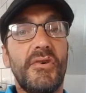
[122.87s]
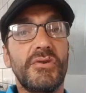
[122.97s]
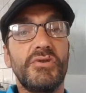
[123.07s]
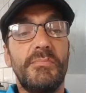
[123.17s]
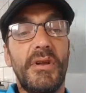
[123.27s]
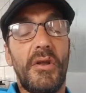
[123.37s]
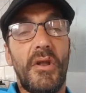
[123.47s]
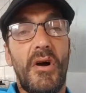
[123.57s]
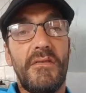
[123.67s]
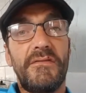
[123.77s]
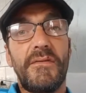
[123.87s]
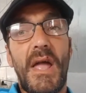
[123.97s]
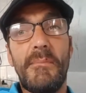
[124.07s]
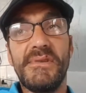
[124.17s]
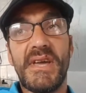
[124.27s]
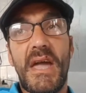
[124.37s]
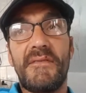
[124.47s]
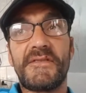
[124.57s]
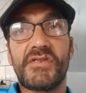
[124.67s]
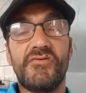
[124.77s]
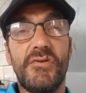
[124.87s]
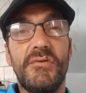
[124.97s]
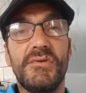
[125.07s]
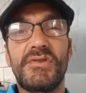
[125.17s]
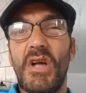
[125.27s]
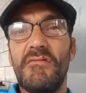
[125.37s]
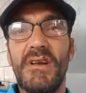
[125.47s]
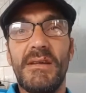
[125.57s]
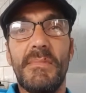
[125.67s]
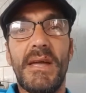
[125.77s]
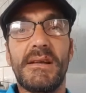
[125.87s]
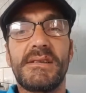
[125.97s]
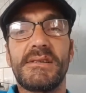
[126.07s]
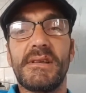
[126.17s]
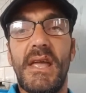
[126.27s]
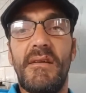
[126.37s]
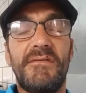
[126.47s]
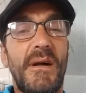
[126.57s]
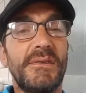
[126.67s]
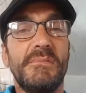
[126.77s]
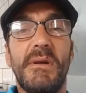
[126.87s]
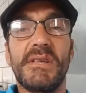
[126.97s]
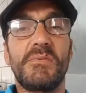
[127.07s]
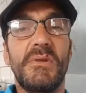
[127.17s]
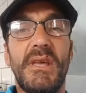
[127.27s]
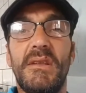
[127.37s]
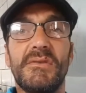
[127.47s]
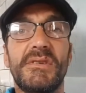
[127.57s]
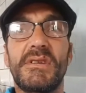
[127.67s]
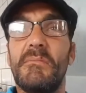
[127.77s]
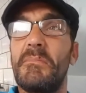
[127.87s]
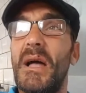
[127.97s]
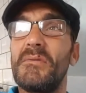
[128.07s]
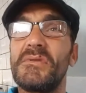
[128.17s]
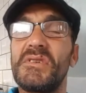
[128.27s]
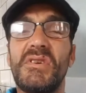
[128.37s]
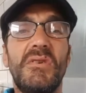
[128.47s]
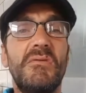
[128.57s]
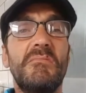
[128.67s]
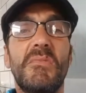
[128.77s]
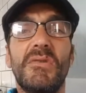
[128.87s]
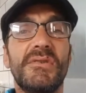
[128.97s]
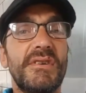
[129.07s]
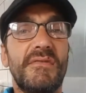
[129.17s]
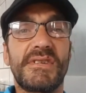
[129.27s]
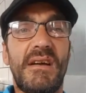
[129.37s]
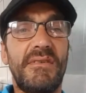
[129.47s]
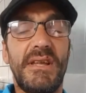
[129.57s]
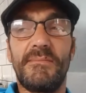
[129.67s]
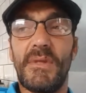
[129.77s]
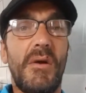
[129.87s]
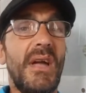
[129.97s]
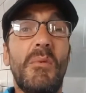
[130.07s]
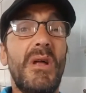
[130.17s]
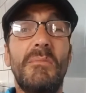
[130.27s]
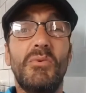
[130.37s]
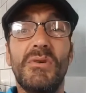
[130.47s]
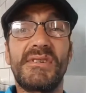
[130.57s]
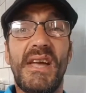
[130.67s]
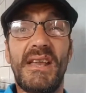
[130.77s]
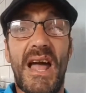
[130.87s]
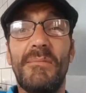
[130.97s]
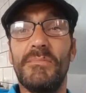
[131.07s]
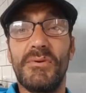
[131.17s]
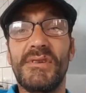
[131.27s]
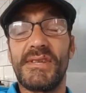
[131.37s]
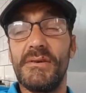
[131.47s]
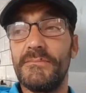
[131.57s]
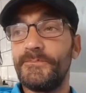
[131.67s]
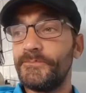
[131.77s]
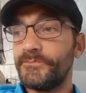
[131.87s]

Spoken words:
the dog jumping on and off, MDF screws don't really mix. It fell to bits within us about 2 months of us having it. Okay, we only bought it second hand, but still.